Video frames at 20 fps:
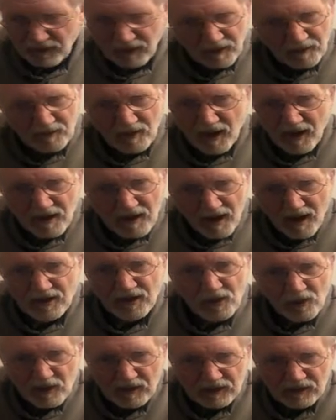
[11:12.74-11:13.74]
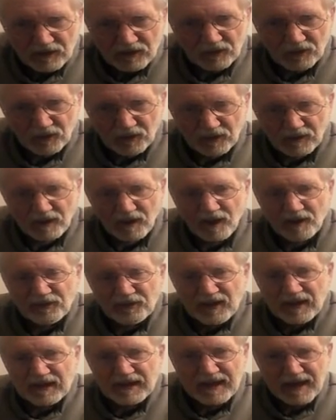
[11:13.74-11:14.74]
I know I could do it. I
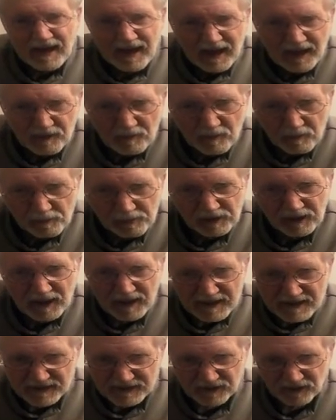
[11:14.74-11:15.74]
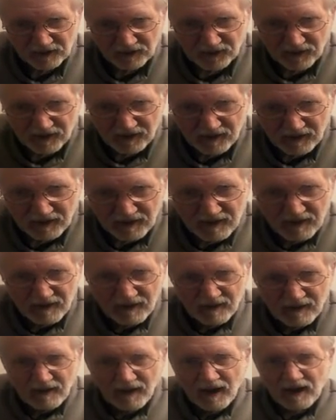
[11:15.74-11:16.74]
think Kat plays on that.
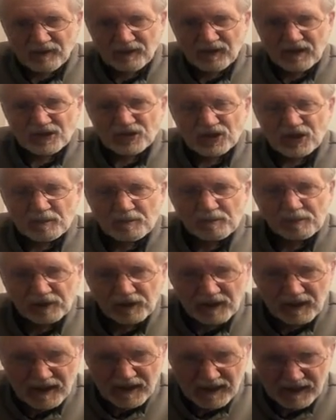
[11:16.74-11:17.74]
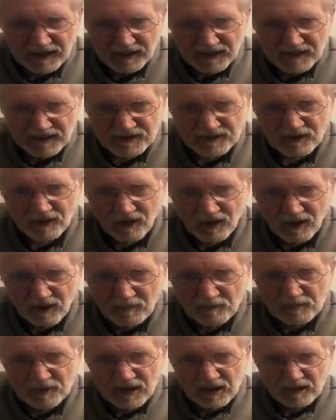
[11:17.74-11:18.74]
I think she plays on
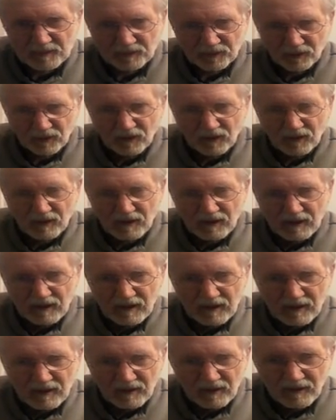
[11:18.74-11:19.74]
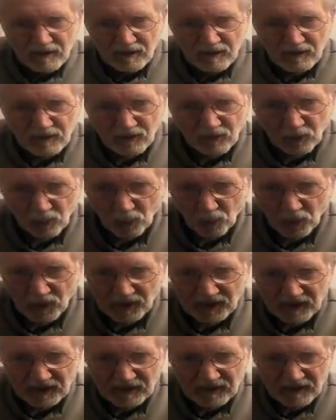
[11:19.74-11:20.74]
people
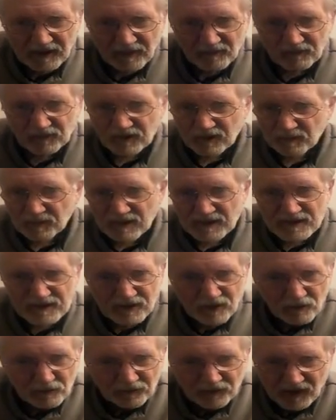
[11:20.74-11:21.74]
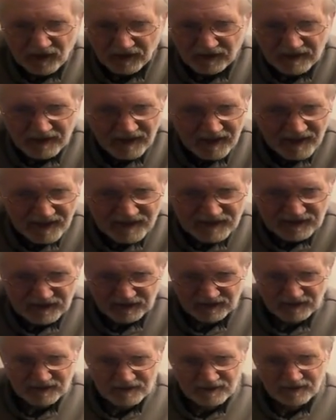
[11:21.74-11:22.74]
wanting heaven to be so
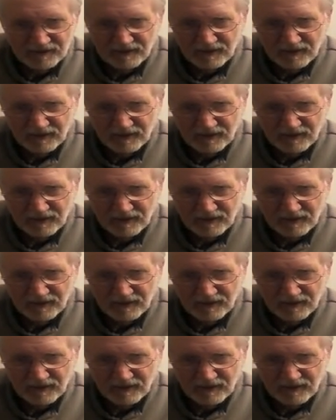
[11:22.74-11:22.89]
fantastic